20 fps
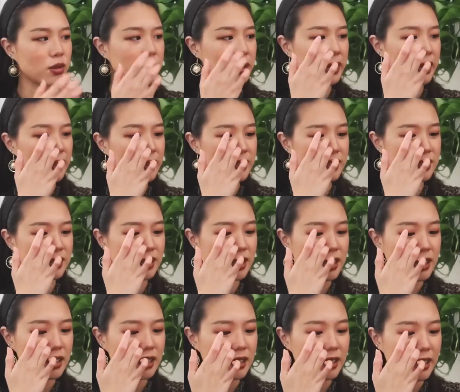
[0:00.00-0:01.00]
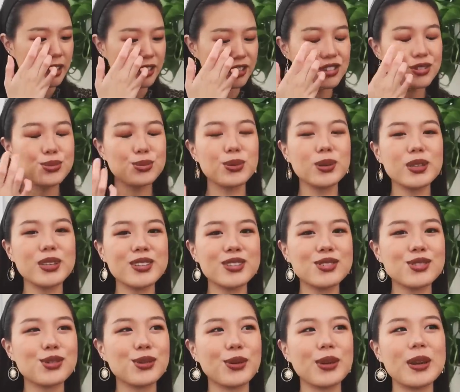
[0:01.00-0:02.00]
one because it just really
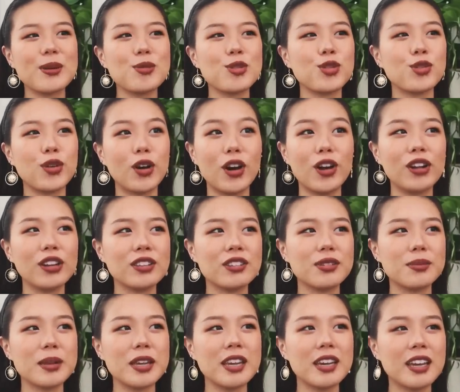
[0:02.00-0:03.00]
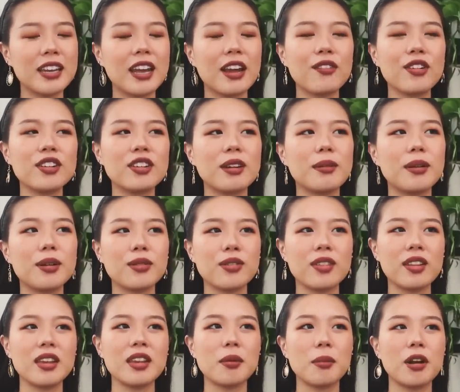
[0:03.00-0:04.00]
screamed fall to me and every time I was
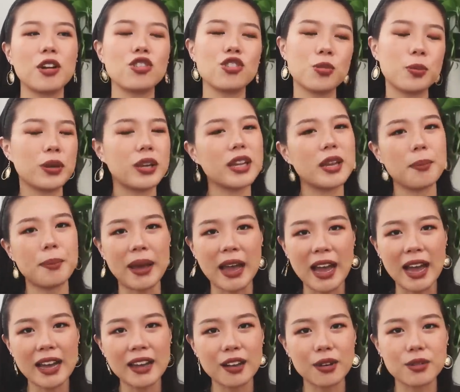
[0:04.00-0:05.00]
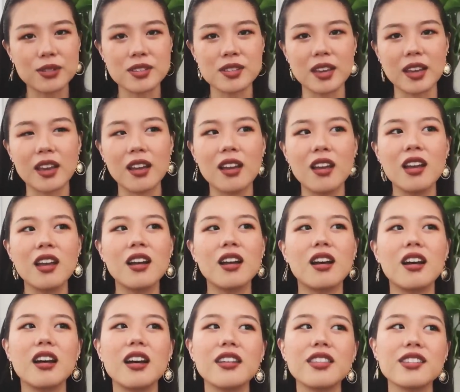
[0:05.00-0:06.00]
thinking about just putting it back I was like
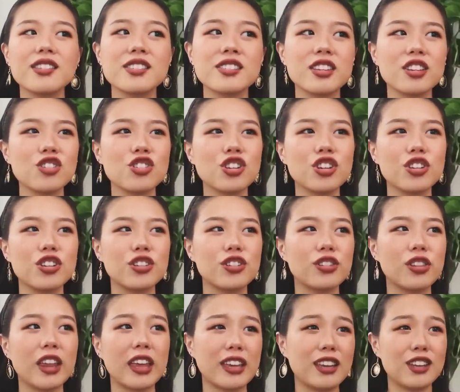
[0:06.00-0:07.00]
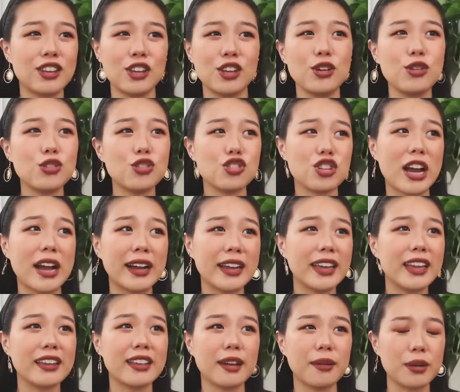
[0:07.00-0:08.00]
oh this is such a like cute
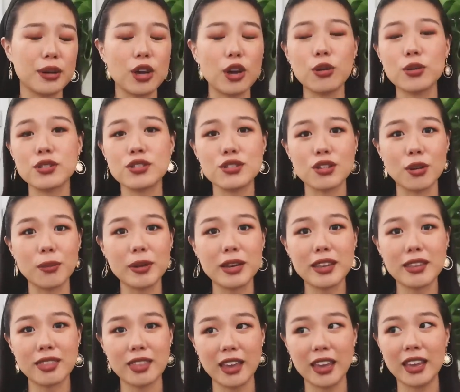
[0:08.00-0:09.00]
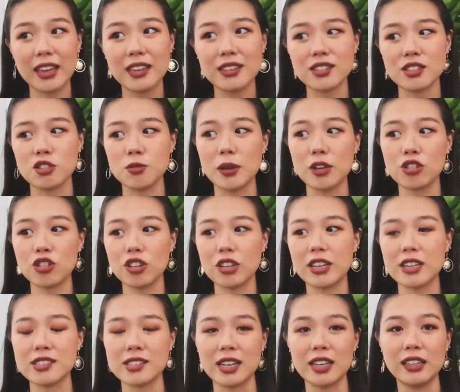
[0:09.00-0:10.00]
jacket that would go with so many things especially
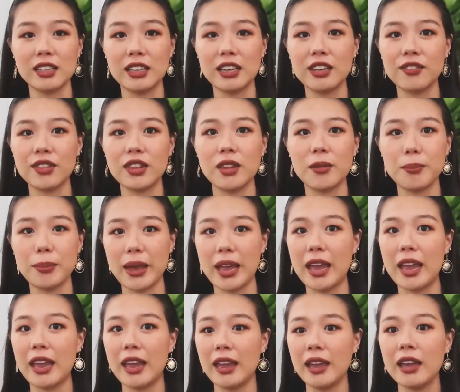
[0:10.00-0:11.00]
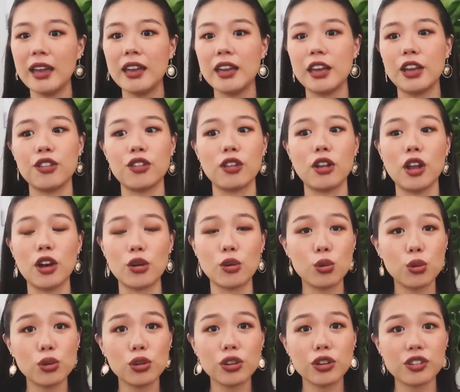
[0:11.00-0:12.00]
because I live in the bay it's a lot
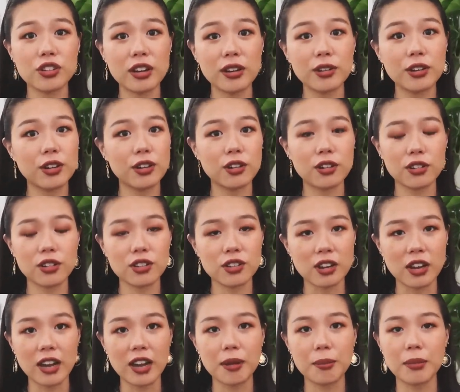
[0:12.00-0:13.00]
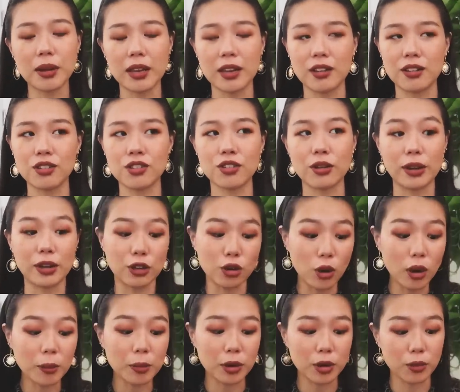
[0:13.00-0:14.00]
cooler down here all the time and so I know
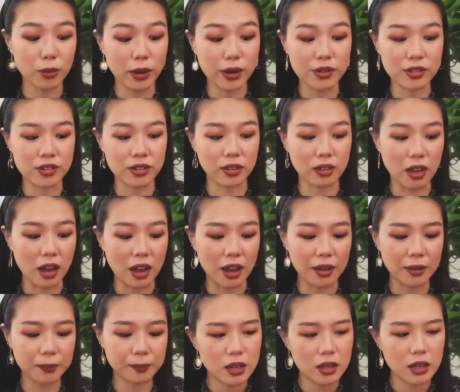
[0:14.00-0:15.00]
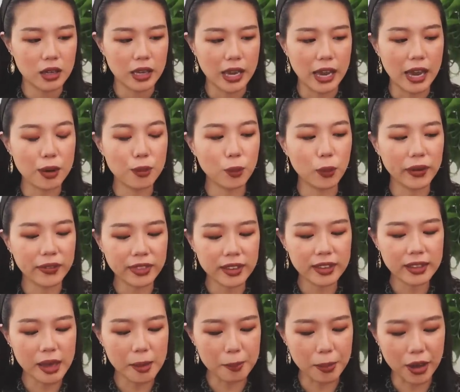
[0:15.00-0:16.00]
I'm gonna wear this a lot and one
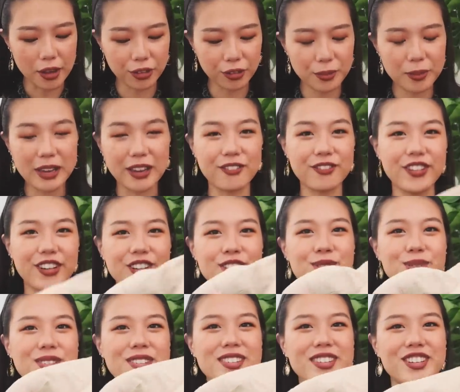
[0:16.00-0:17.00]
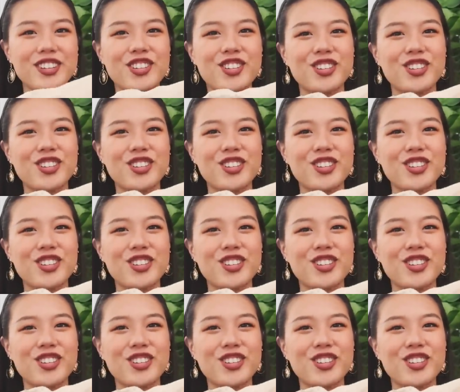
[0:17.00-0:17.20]
thing that bothered me at first was there's